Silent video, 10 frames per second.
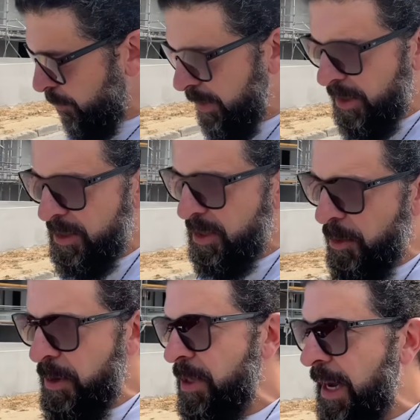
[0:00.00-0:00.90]
because
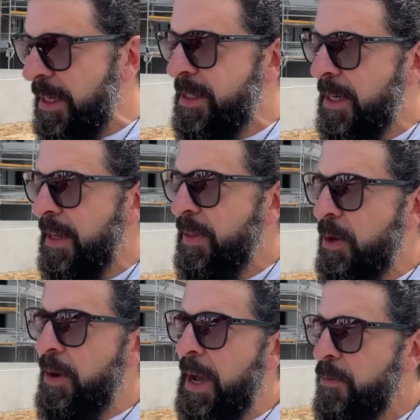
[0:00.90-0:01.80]
they're realizing that they
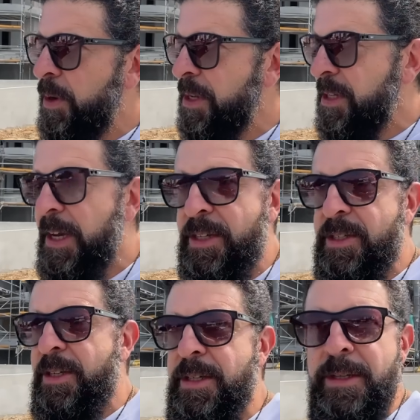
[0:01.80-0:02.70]
don't have what it takes
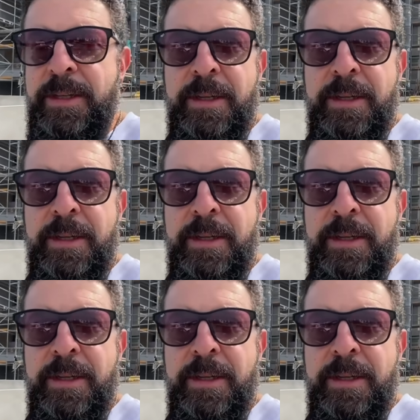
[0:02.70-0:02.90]
to